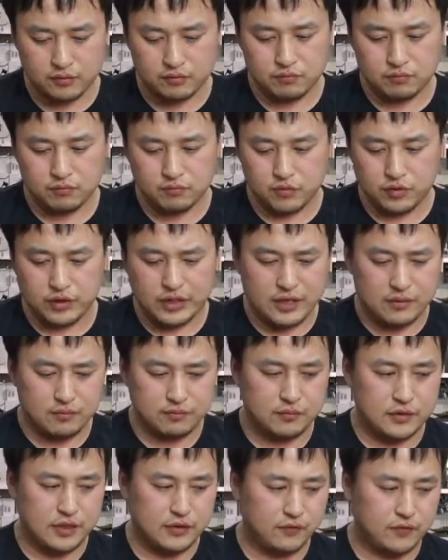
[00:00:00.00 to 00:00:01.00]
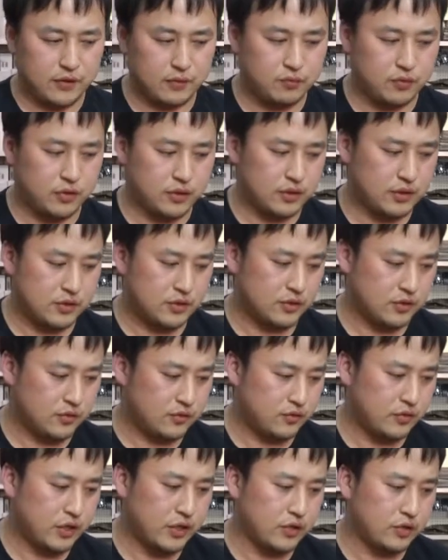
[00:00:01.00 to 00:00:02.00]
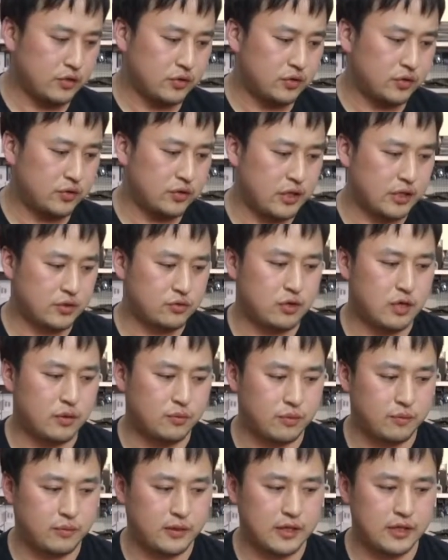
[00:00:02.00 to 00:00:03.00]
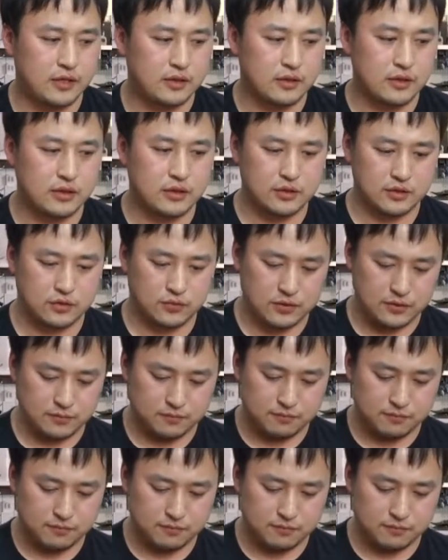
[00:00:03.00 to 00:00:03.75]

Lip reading: you can definitely put this straight onto a tripod plate like this one,